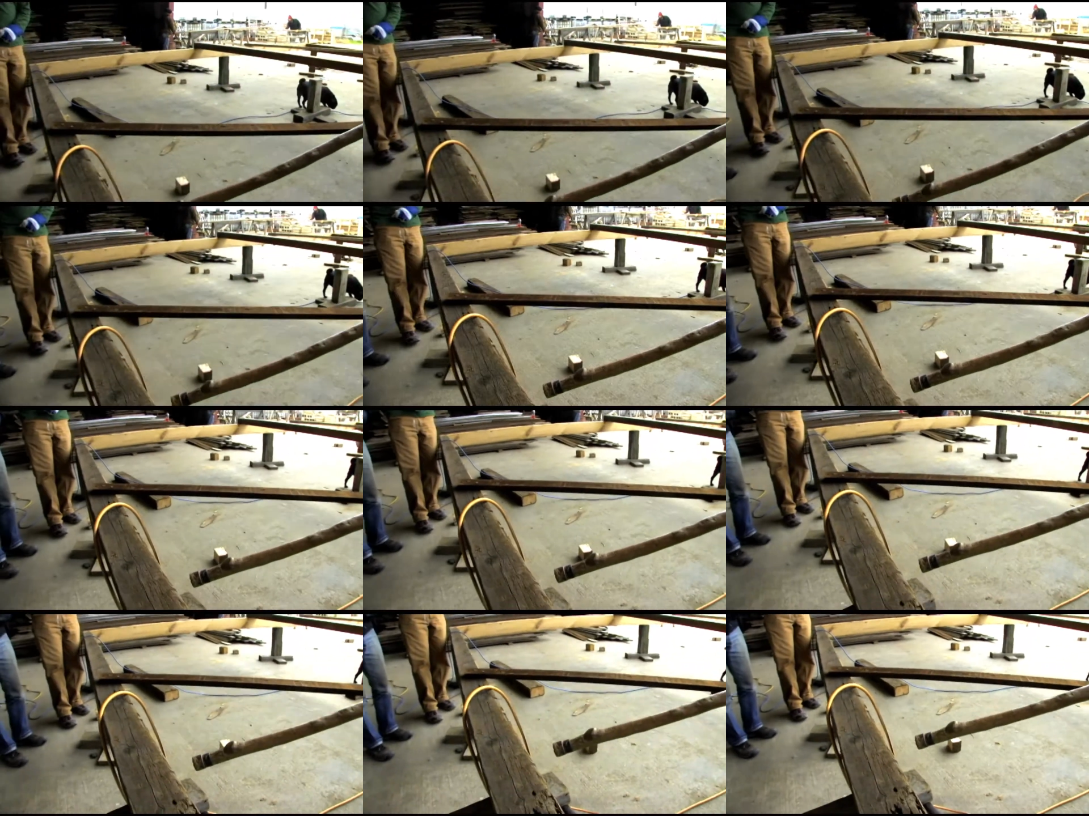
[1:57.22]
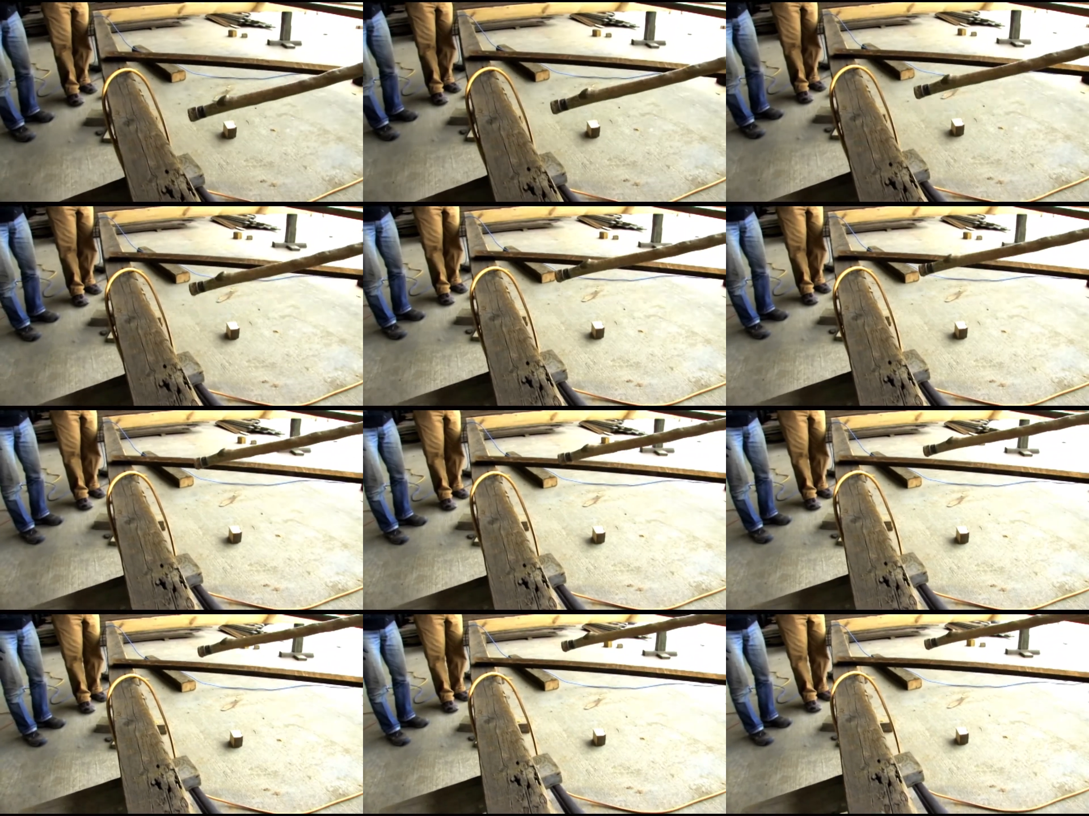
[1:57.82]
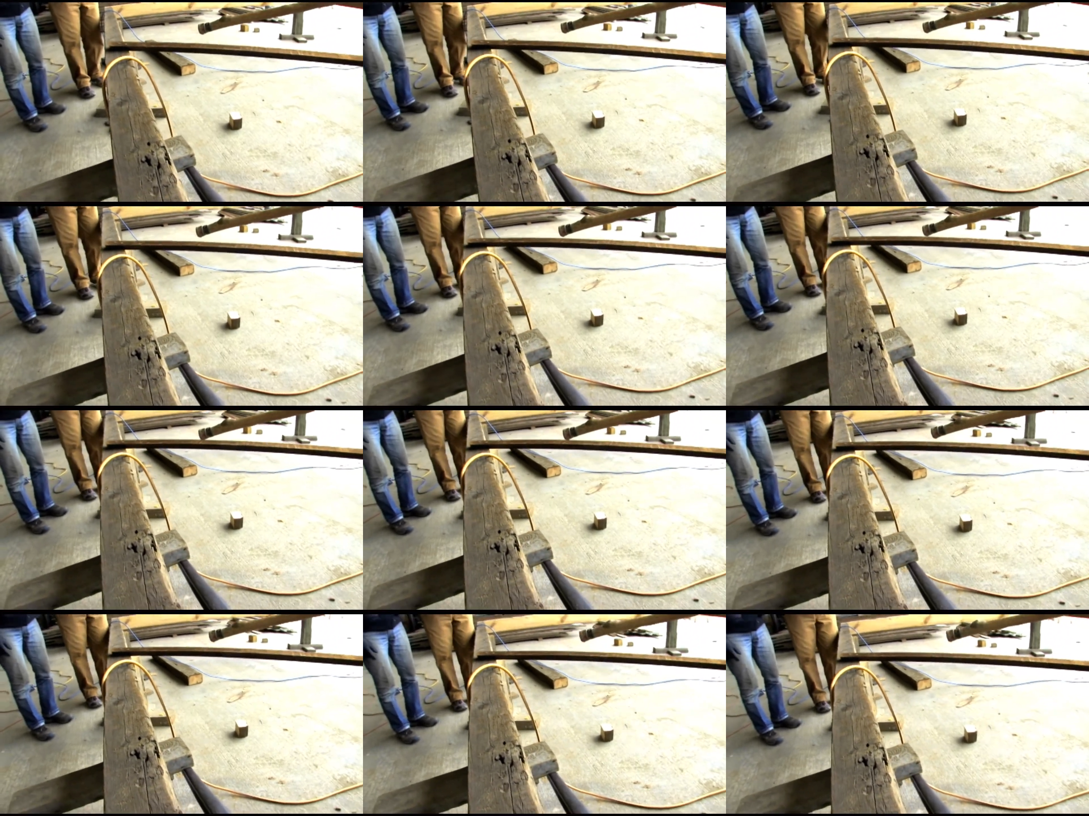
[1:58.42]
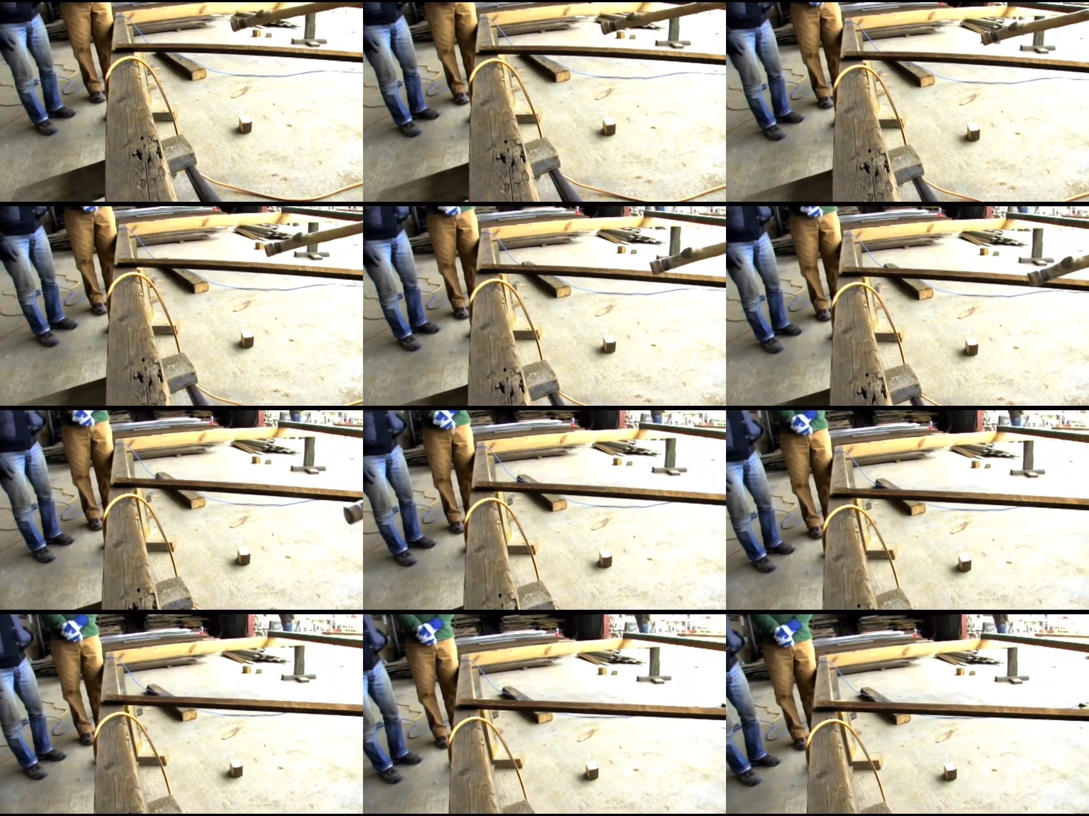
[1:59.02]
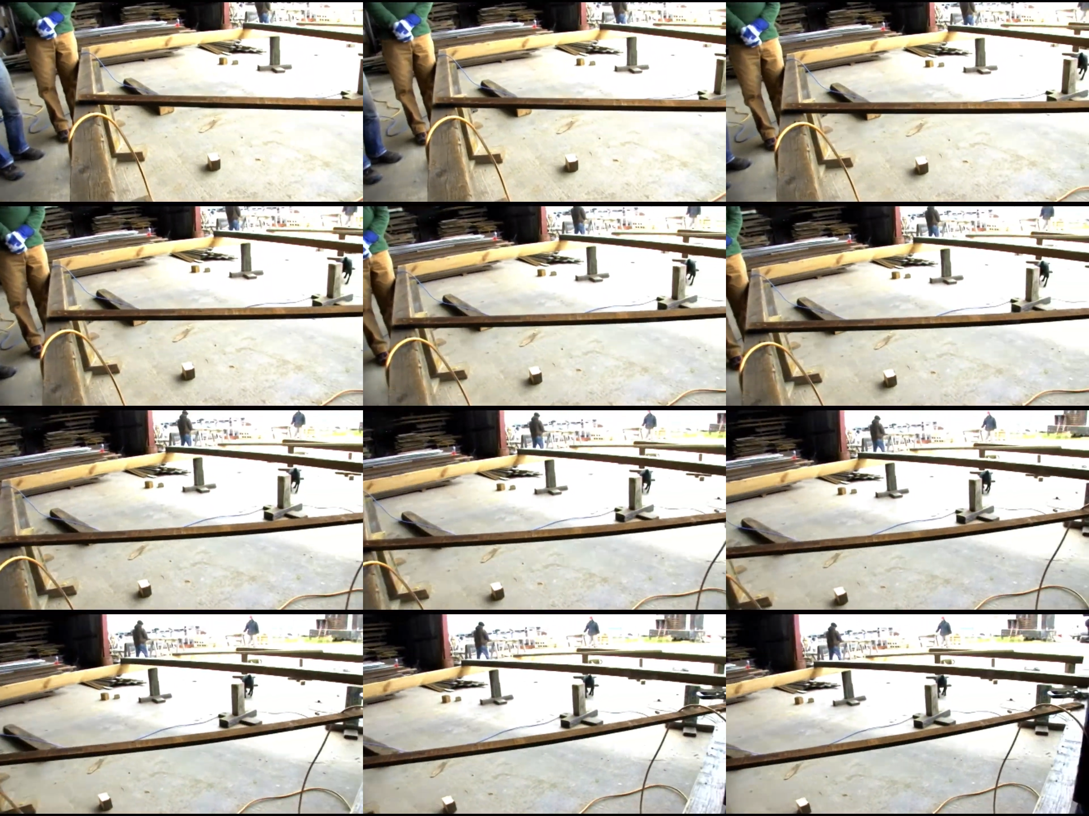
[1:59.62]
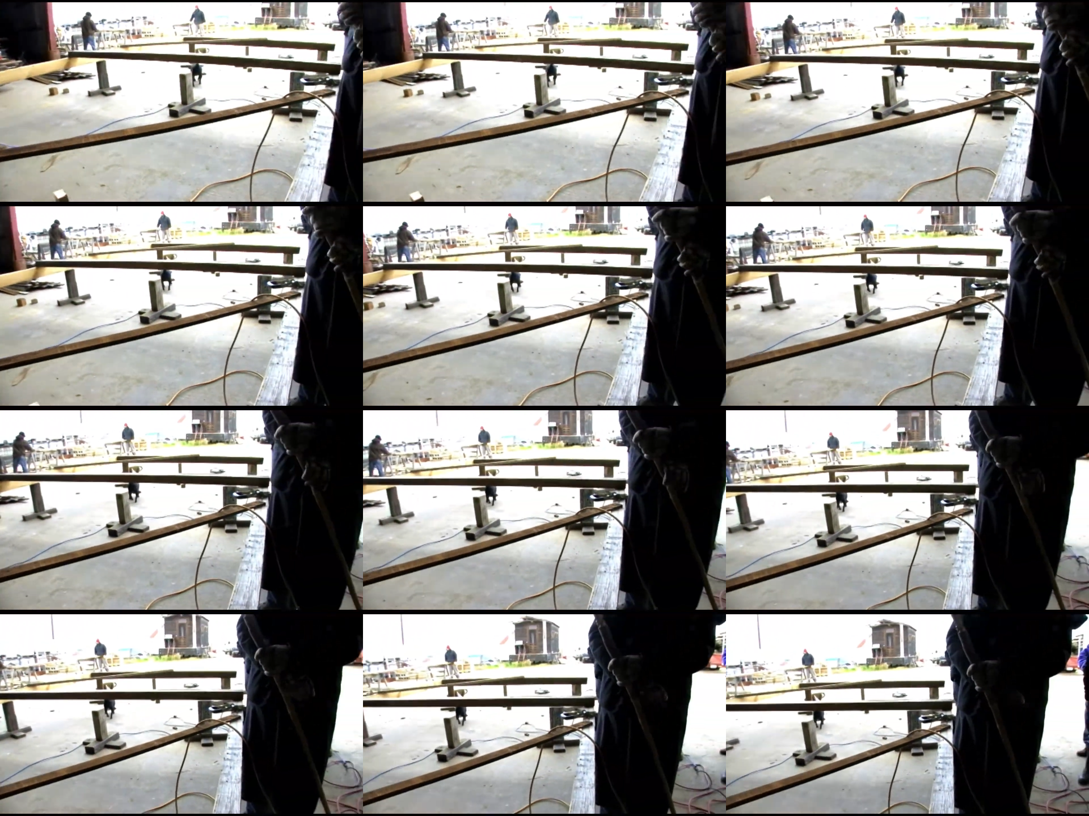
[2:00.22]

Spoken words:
Nobody's mouth can be seen.